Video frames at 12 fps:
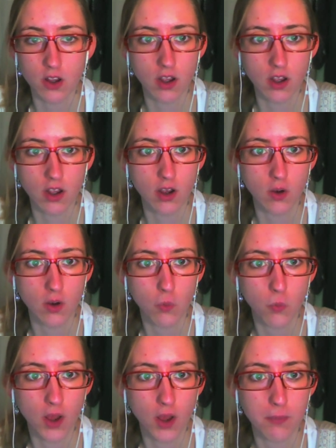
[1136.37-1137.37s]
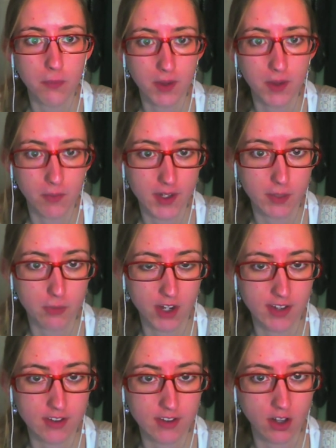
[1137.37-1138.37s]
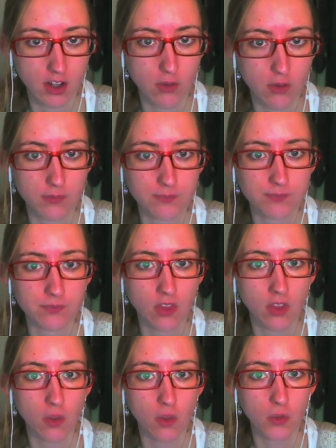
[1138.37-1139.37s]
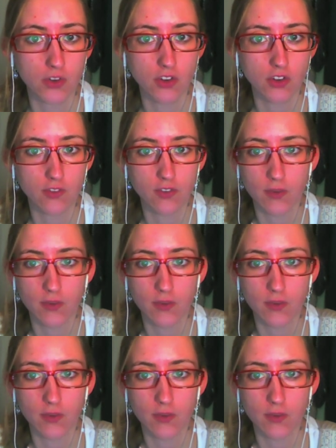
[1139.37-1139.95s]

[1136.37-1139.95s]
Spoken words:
well by random chance alone. Which of the following